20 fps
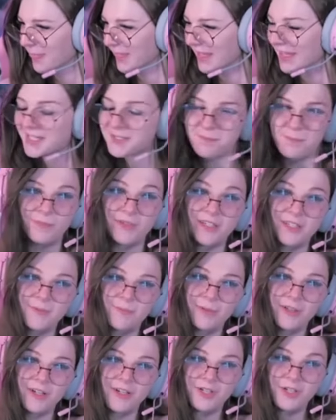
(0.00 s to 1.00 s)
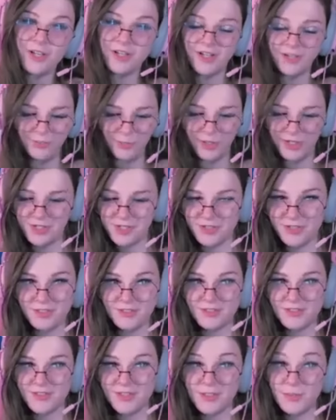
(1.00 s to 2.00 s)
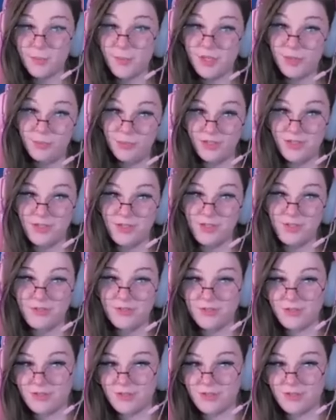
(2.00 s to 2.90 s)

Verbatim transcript: It's it's blush. I got blush on, and it's pink blush.